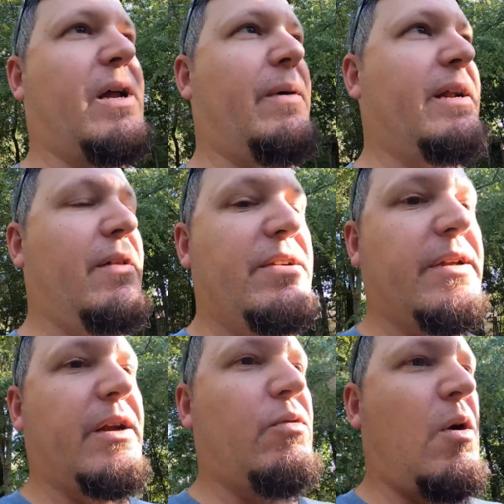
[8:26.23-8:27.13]
Now we know there's
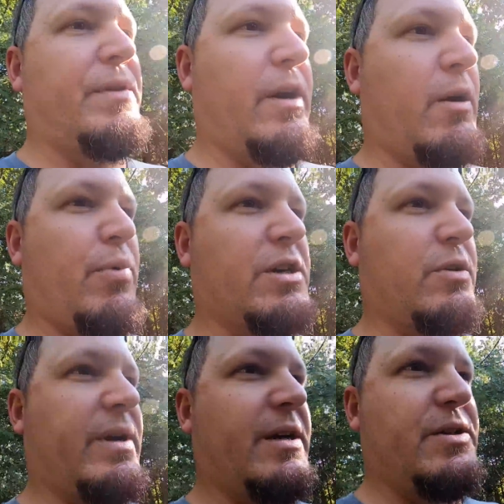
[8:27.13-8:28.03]
nothing wrong with the air
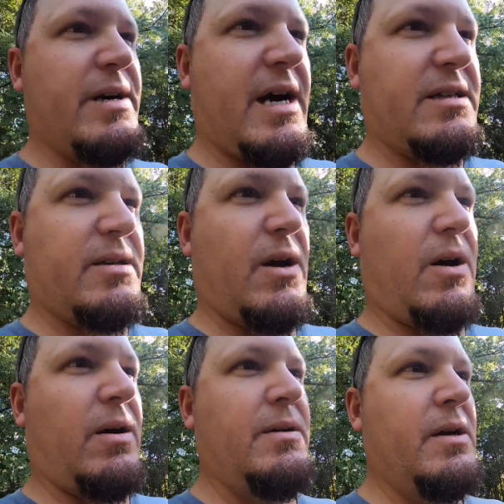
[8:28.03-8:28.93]
compressor because you guys
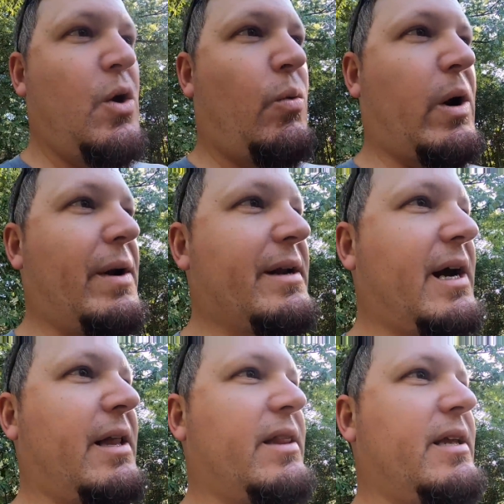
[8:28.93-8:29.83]
saw when I went and
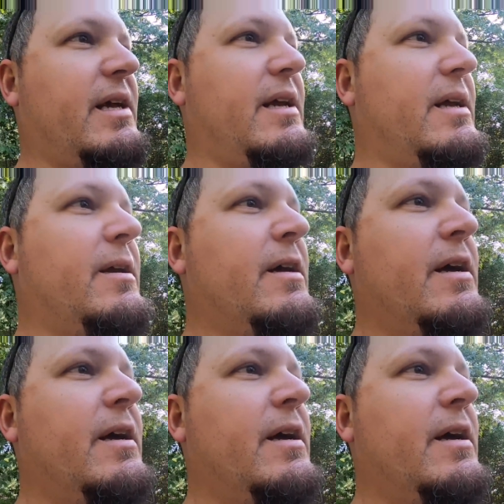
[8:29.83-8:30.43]
got the